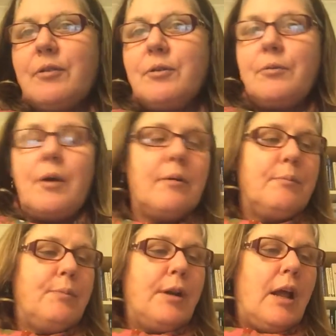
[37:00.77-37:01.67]
for a little
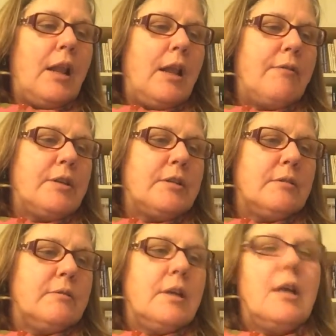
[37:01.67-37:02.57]
while, but I love it.
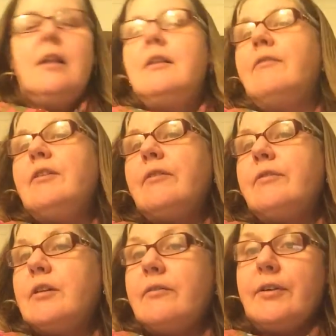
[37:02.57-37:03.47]
Love
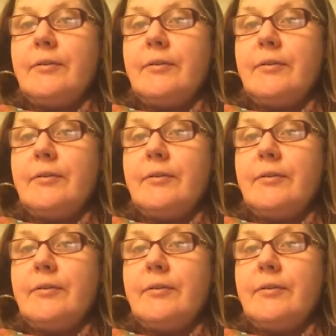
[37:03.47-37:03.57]
it.